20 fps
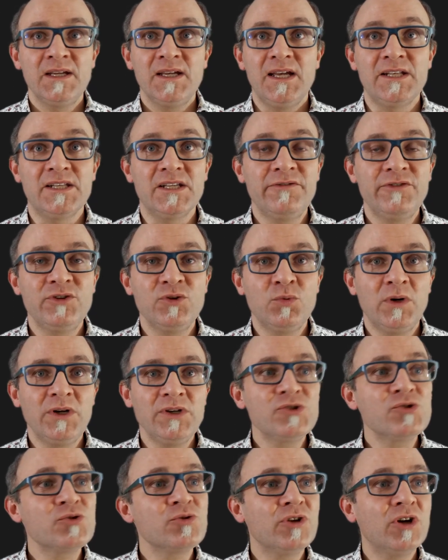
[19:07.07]
And if you
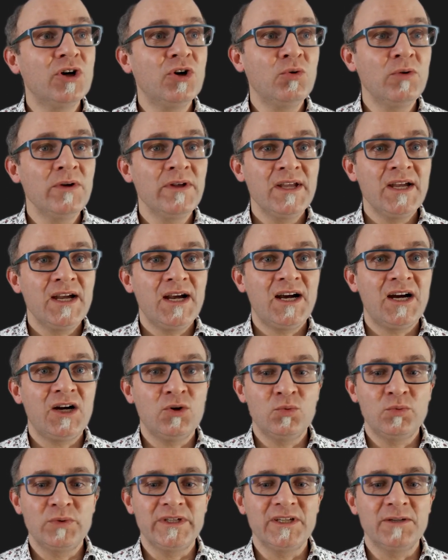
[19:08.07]
want to know how
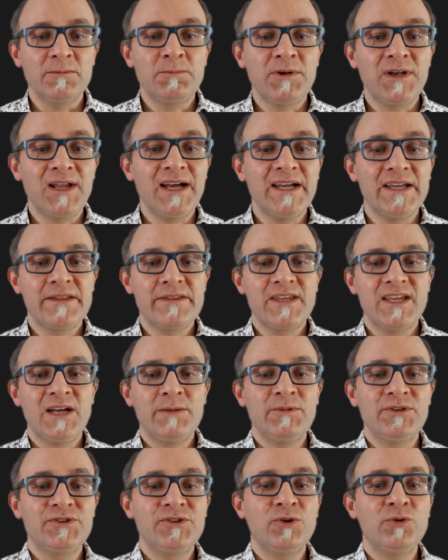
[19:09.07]
we apply the
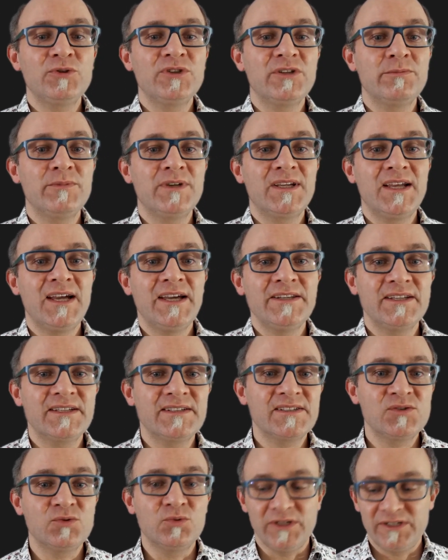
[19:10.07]
Hamiltonian
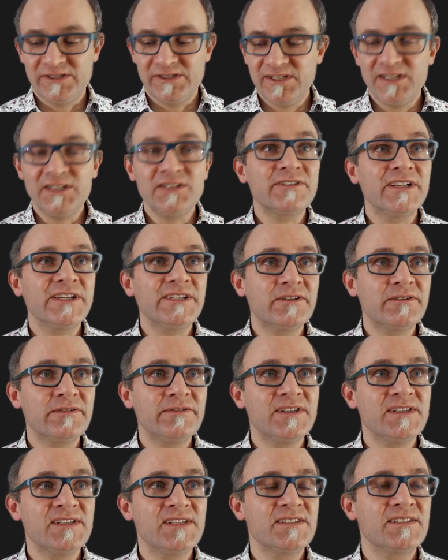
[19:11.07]
mechanics to accelerator
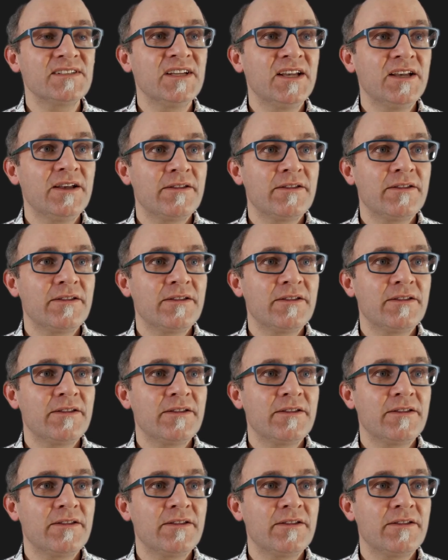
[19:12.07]
physics,